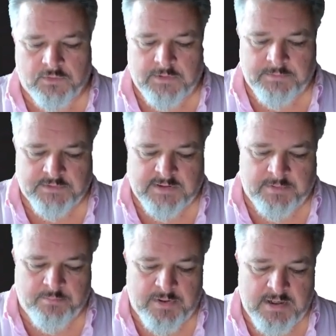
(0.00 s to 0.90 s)
So I'm going to type
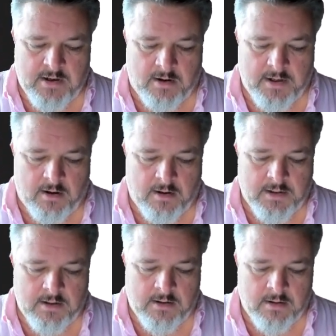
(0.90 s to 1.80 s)
in PII